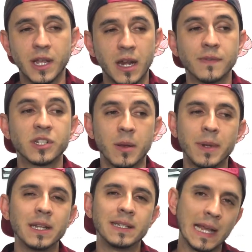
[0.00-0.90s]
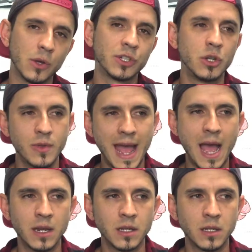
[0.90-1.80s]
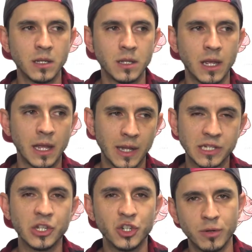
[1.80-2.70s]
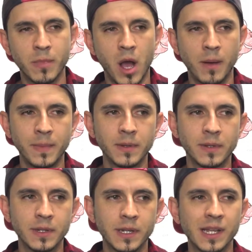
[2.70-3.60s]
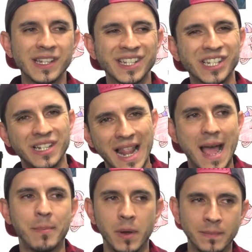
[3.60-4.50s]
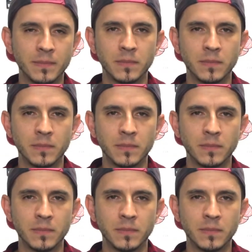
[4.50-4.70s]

And if somebody tells you that, unless it's your mom, slap them.